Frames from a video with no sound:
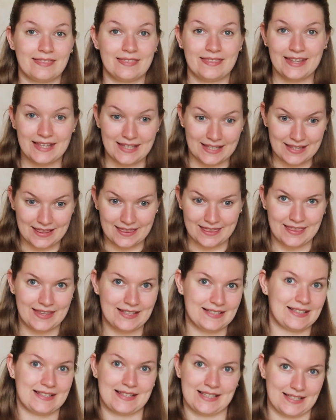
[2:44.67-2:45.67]

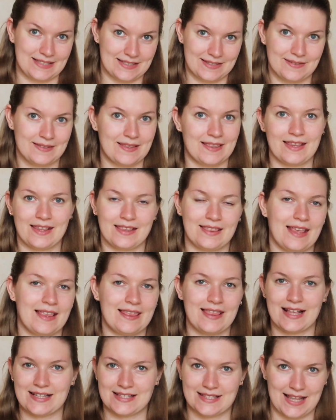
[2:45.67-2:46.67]

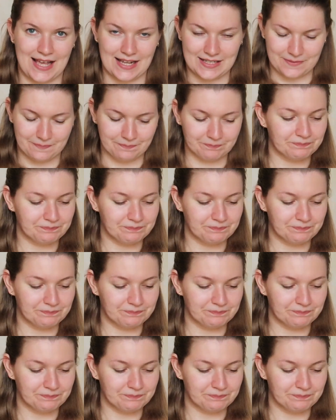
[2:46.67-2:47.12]
that's that.